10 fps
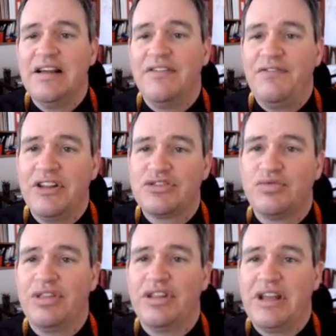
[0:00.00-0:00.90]
fits
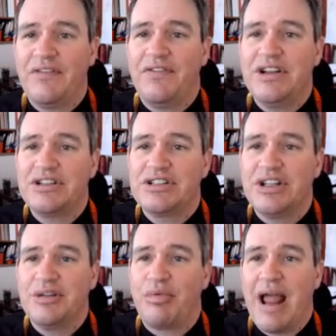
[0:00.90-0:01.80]
with the
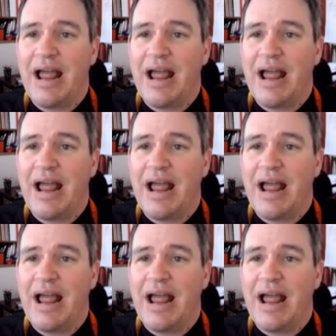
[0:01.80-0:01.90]
definition